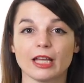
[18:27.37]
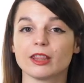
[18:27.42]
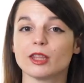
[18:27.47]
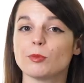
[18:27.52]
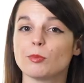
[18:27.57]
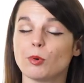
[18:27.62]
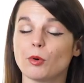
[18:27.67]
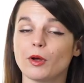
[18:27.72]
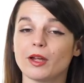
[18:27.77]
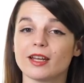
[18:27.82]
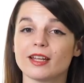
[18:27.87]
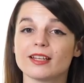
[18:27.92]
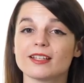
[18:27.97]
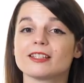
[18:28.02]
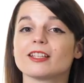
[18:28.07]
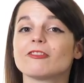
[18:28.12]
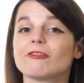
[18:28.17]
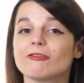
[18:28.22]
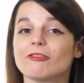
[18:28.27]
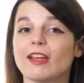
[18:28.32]
The point
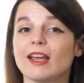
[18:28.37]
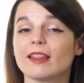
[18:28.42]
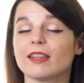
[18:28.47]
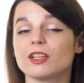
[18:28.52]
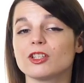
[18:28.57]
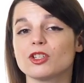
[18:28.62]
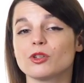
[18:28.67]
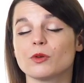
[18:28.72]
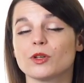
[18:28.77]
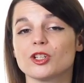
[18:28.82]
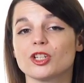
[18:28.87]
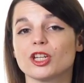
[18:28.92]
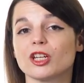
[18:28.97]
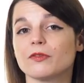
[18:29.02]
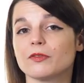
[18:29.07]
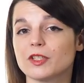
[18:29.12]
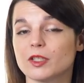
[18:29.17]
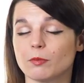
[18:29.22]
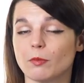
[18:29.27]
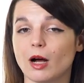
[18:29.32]
is that failing to
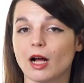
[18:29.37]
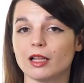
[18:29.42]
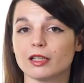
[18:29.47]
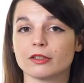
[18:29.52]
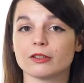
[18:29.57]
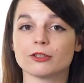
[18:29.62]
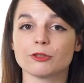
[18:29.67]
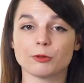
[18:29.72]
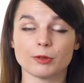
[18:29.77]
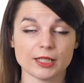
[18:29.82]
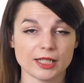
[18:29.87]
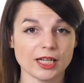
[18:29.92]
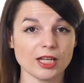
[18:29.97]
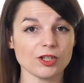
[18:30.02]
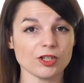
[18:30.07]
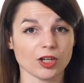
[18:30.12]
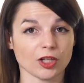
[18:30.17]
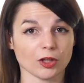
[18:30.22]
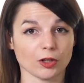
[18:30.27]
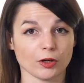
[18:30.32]
achieve smaller,
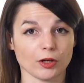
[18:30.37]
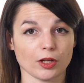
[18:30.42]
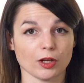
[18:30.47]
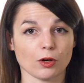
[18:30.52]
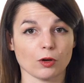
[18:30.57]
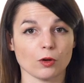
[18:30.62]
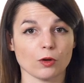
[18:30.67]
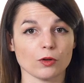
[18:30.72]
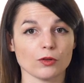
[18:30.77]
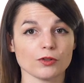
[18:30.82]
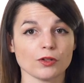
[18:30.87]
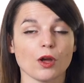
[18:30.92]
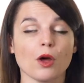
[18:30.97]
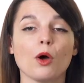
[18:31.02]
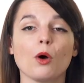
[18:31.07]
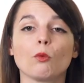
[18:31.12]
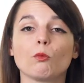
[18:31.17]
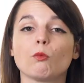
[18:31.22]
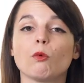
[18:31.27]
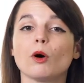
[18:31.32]
strategic learning goals
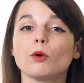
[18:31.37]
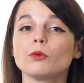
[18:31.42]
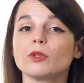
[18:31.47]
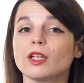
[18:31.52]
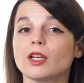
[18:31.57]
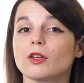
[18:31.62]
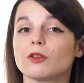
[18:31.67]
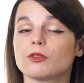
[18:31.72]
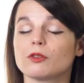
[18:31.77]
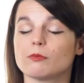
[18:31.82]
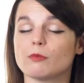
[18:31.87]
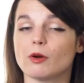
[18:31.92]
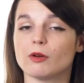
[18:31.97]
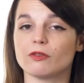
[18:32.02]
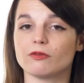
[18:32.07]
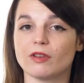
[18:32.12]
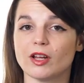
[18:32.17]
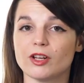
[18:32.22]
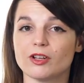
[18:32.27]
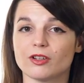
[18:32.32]
won't kill your
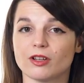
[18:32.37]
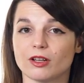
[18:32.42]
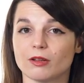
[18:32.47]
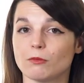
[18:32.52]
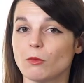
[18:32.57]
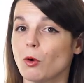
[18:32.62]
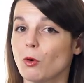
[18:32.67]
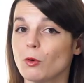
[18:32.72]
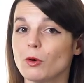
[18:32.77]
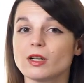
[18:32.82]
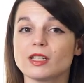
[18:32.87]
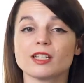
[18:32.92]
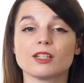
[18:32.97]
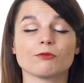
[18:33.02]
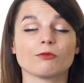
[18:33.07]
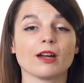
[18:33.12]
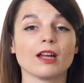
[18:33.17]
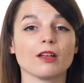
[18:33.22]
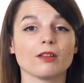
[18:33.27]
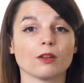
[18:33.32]
motivation or
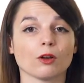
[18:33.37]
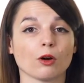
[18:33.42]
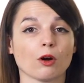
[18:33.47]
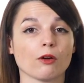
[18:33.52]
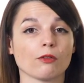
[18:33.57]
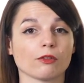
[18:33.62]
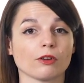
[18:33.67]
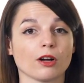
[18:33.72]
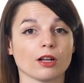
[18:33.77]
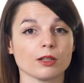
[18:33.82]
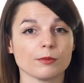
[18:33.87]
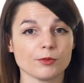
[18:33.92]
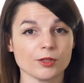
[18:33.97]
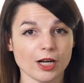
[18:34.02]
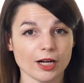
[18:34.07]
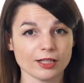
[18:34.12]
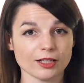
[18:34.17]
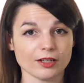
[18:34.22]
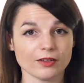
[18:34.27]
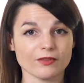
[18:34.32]
derail your overall
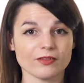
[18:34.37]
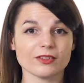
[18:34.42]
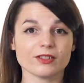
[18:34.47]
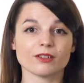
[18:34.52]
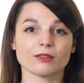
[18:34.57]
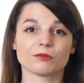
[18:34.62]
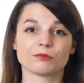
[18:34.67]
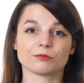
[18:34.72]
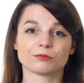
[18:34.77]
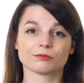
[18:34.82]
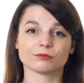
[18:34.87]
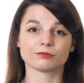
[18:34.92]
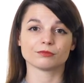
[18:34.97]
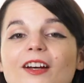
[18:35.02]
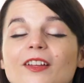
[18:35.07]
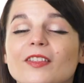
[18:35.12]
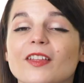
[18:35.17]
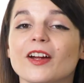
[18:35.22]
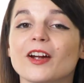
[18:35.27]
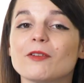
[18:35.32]
objectives.
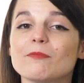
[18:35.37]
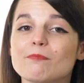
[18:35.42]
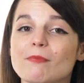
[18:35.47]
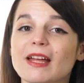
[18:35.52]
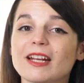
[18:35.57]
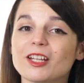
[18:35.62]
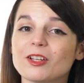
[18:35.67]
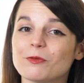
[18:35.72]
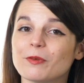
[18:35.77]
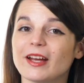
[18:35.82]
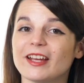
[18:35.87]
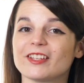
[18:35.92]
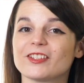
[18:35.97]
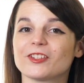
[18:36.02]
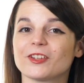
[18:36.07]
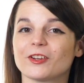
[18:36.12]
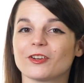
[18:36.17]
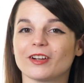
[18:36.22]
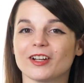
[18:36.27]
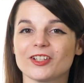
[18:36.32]
There are many
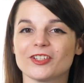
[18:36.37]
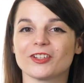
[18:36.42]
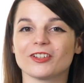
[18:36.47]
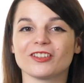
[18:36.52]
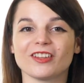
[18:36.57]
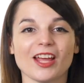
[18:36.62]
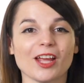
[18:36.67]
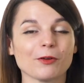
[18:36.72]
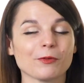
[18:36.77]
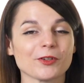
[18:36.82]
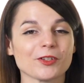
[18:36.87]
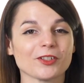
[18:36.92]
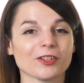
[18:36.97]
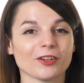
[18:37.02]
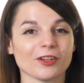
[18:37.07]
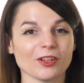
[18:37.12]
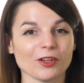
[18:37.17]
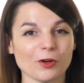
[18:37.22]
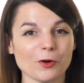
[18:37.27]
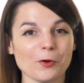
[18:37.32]
ways to crush your language
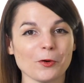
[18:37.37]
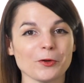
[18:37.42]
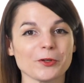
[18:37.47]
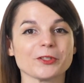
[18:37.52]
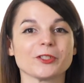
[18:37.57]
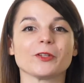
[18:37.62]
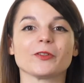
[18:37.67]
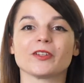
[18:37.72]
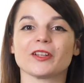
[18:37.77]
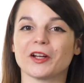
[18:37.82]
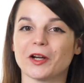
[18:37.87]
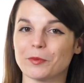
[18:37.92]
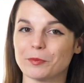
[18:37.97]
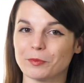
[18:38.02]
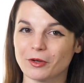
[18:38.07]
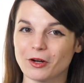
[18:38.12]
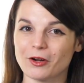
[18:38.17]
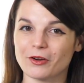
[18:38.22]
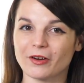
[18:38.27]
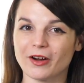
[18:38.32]
learning goals using our
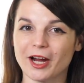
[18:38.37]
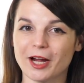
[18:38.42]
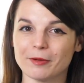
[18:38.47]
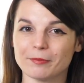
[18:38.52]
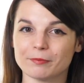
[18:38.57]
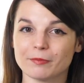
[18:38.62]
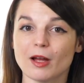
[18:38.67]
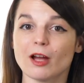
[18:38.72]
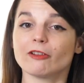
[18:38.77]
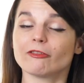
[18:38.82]
program.